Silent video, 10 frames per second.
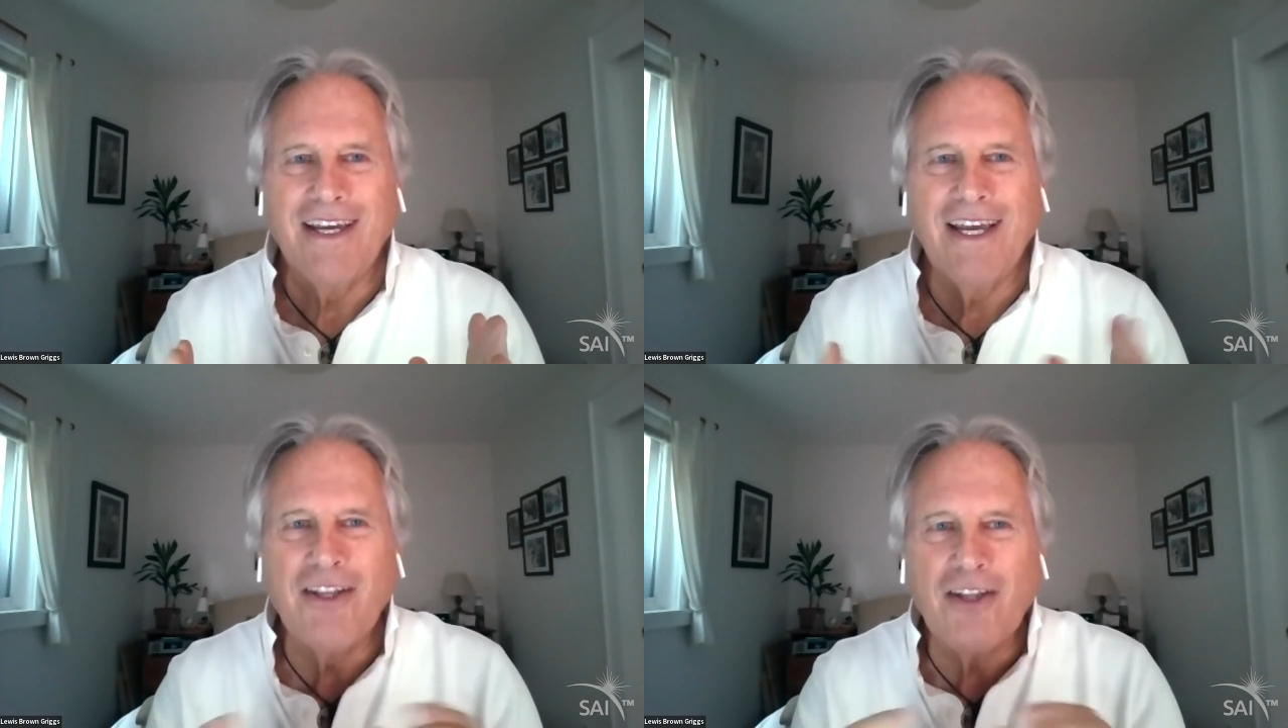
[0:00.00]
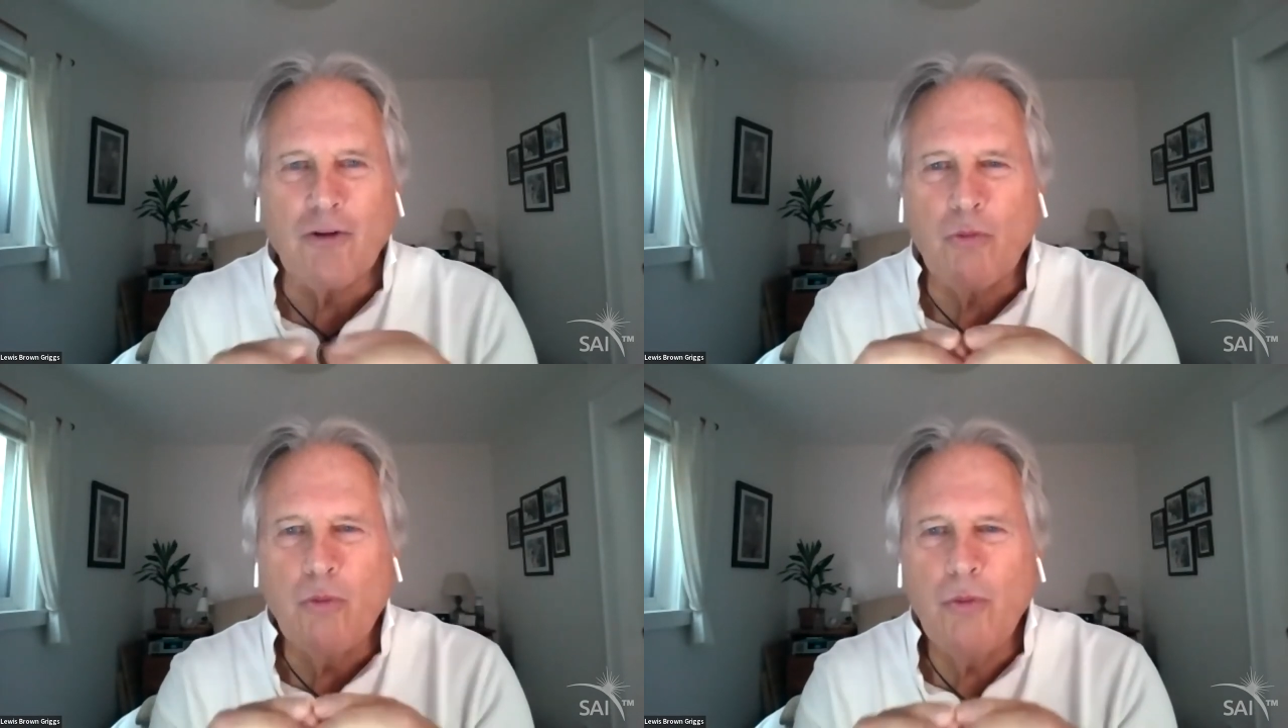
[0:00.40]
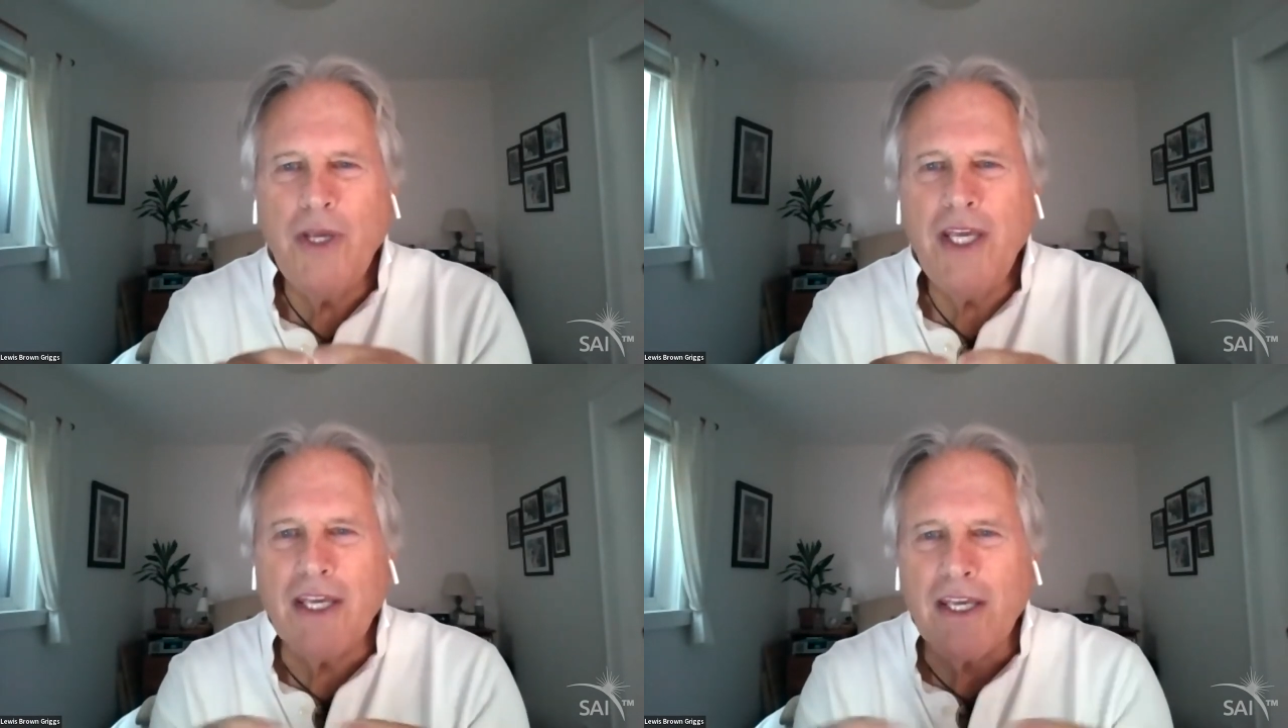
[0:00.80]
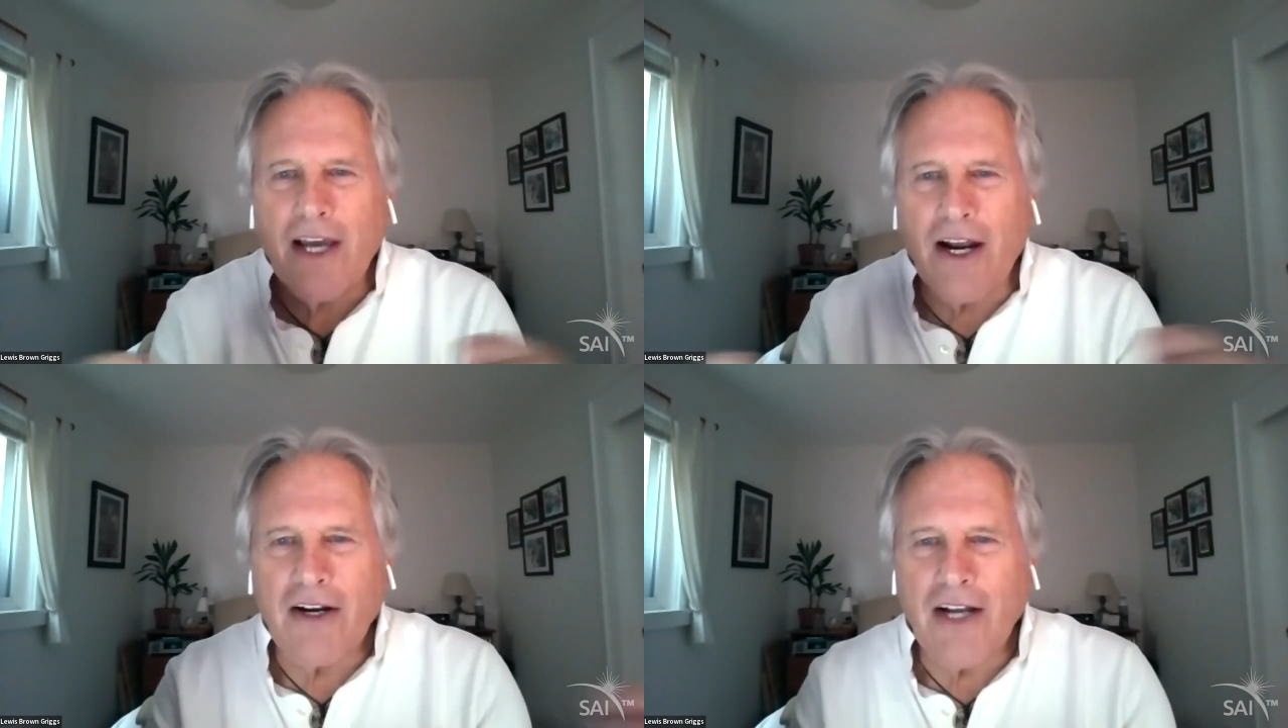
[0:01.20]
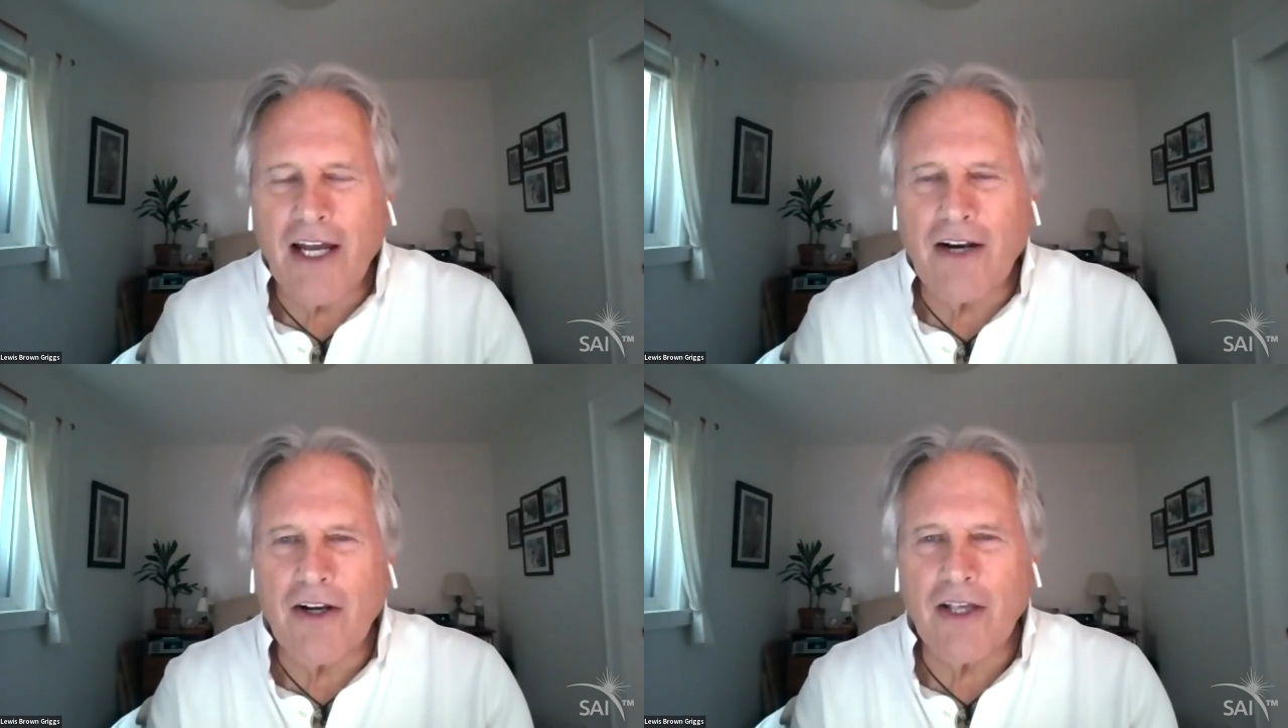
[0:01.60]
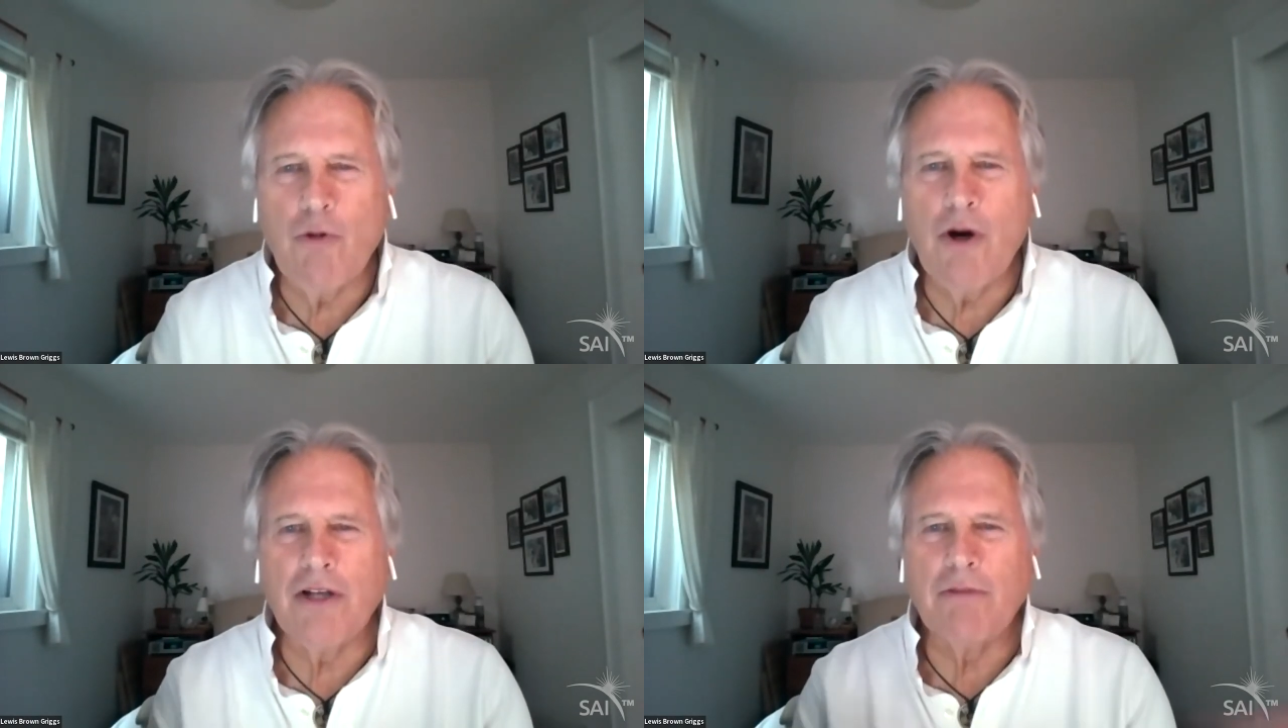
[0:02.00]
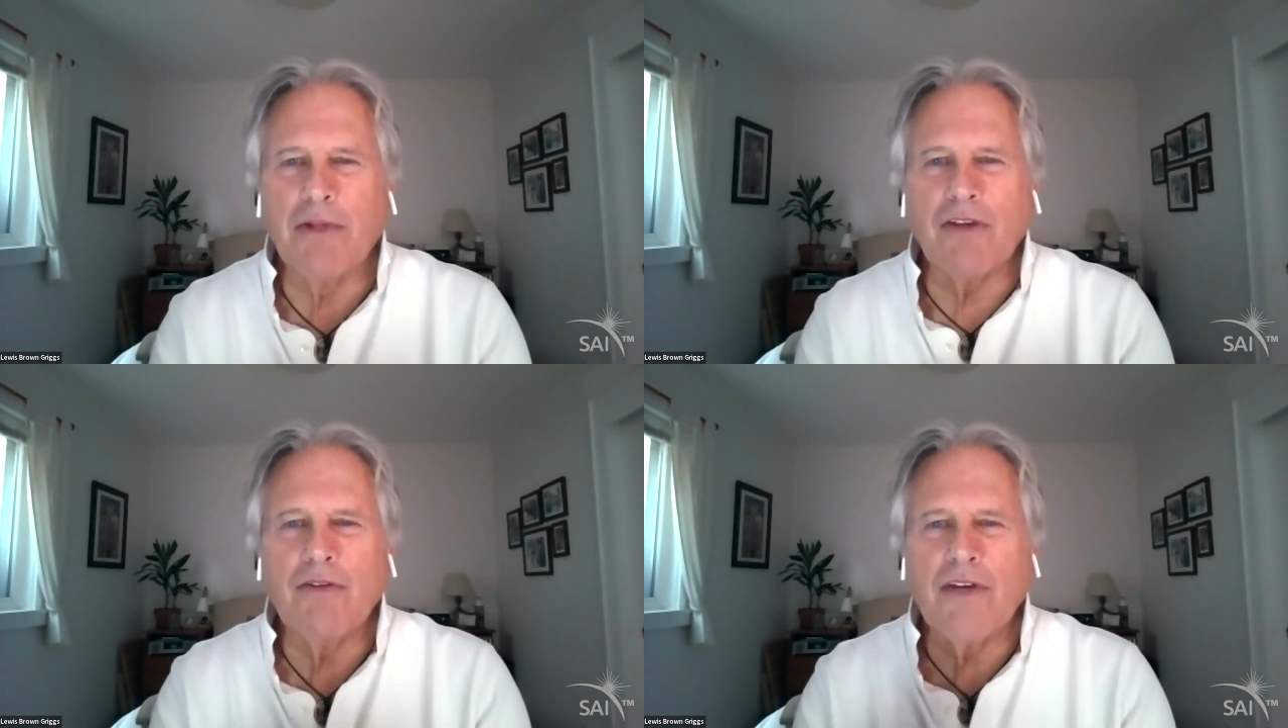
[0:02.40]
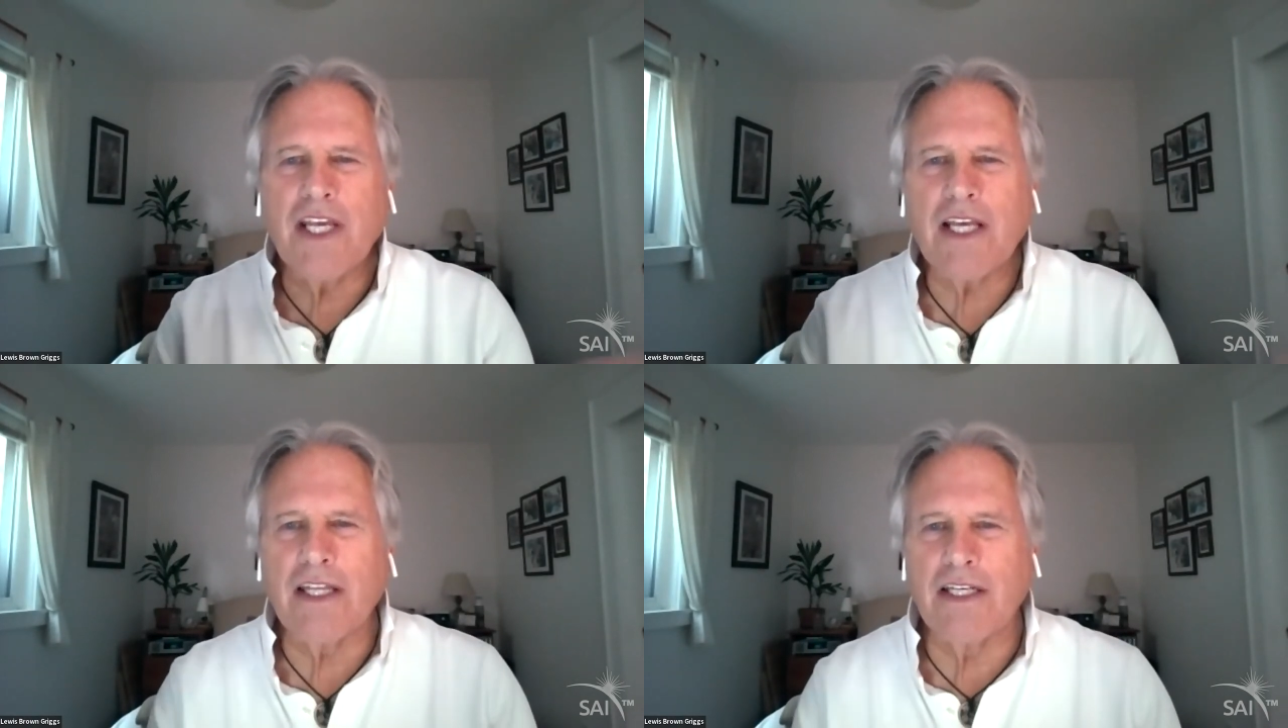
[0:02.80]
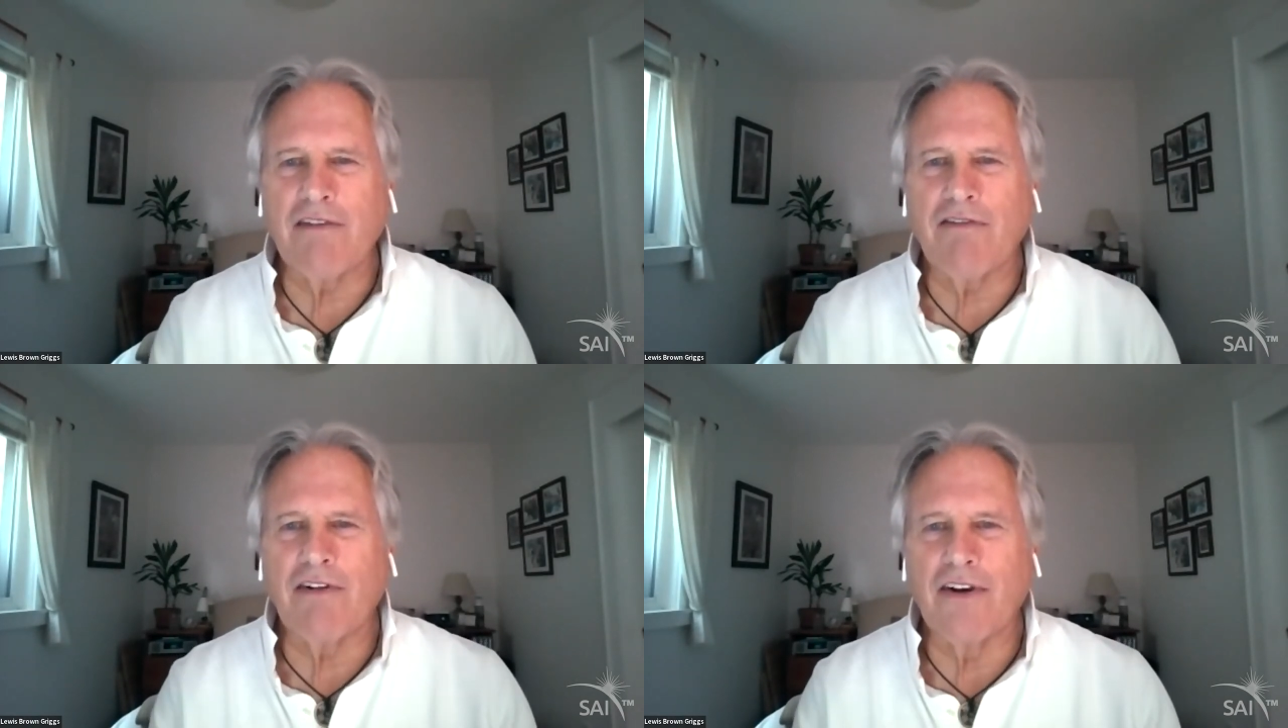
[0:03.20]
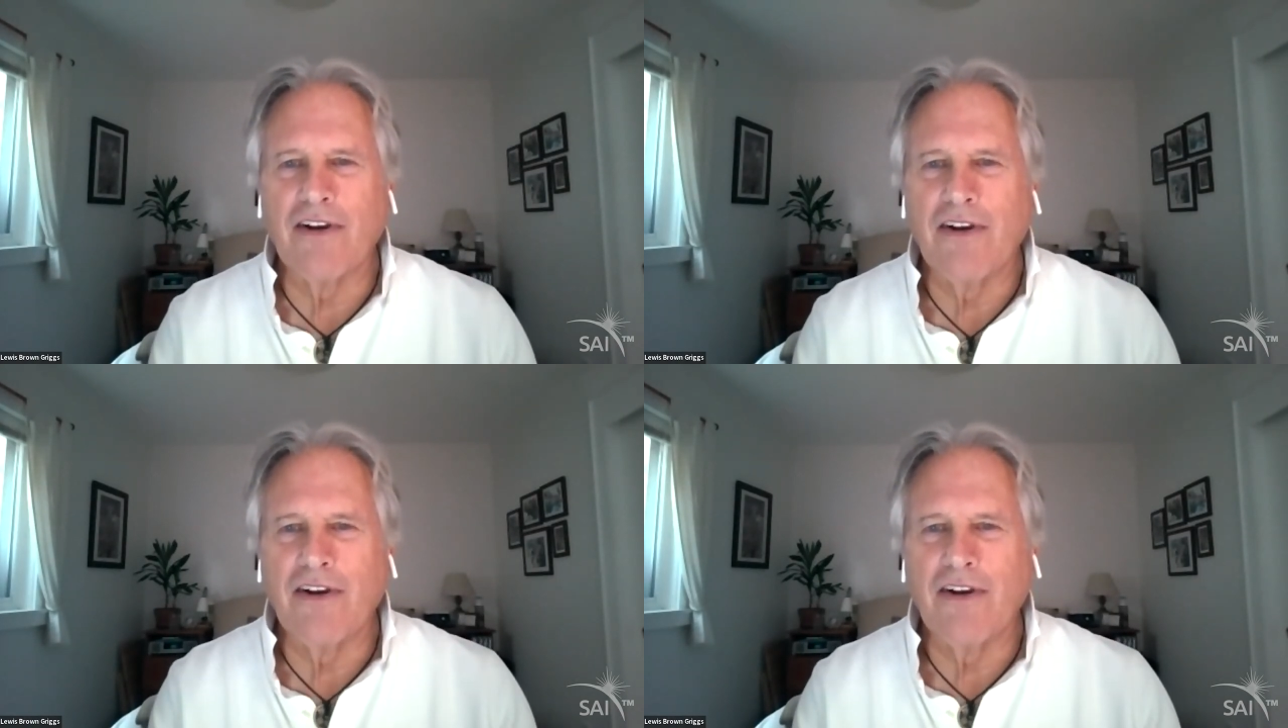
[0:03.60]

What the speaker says: And that we are not only one, but uniquely different.